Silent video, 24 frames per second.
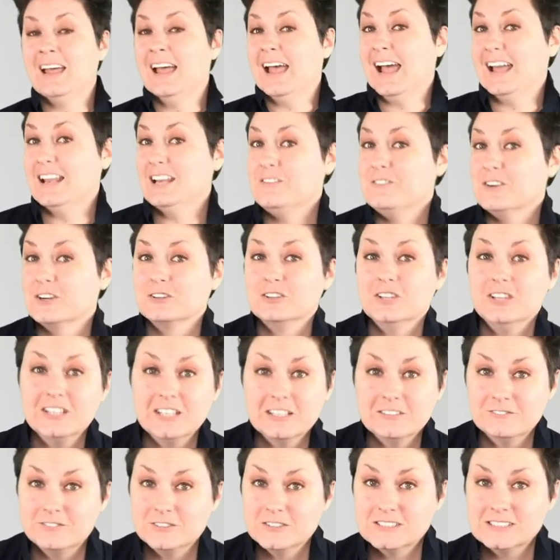And if you're
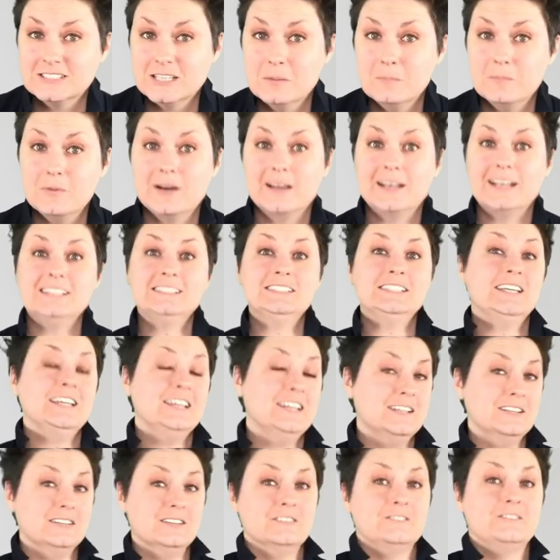looking for somebody to
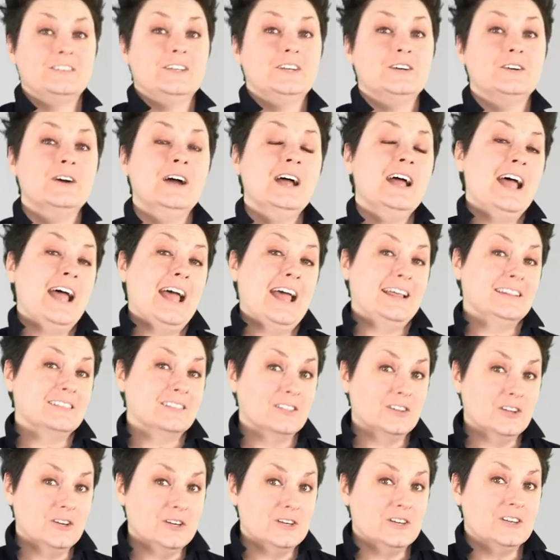interview and
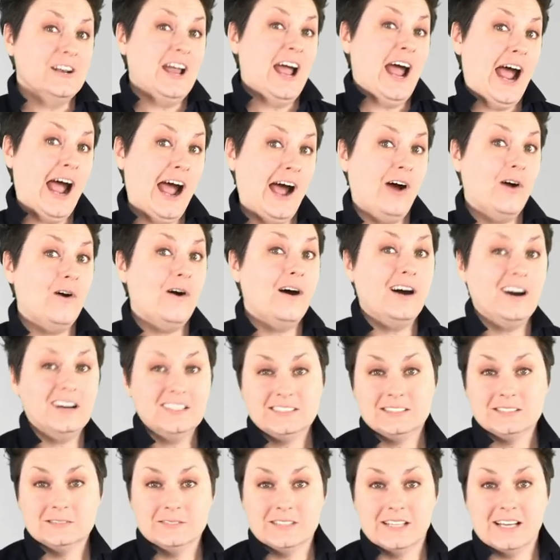learn how
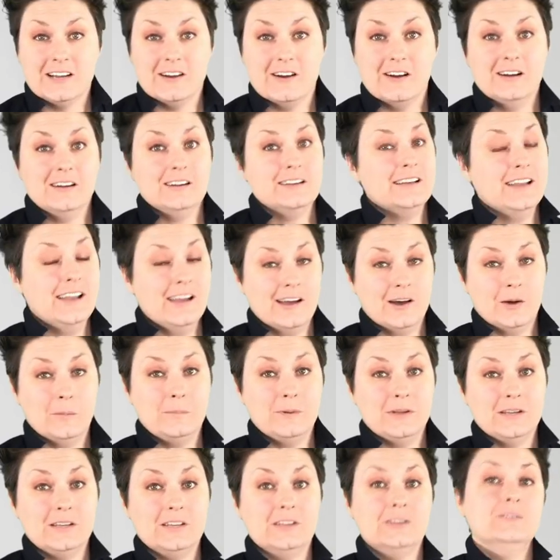awesome they are in
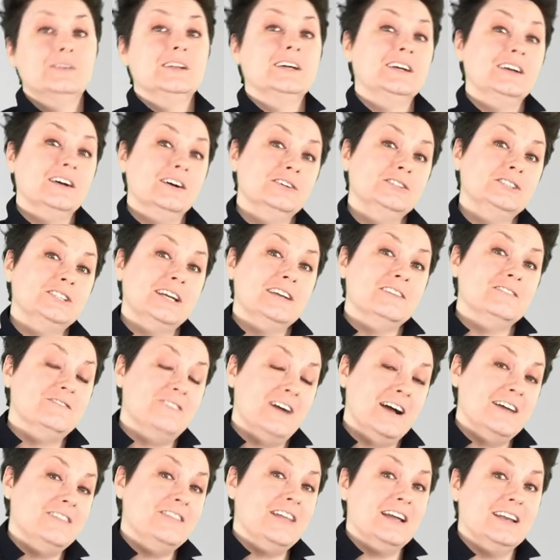helping you negotiate and
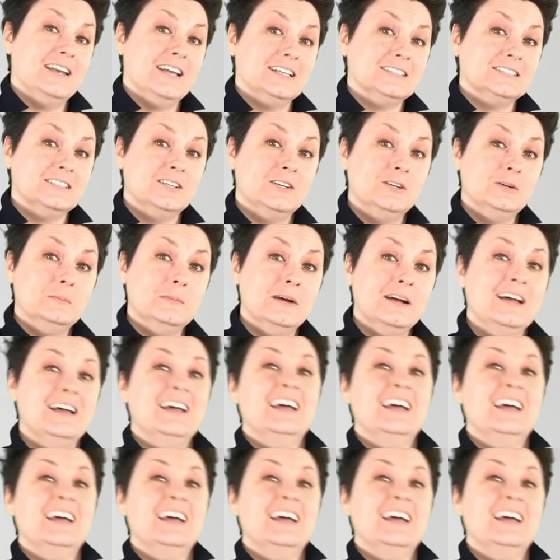find that next home,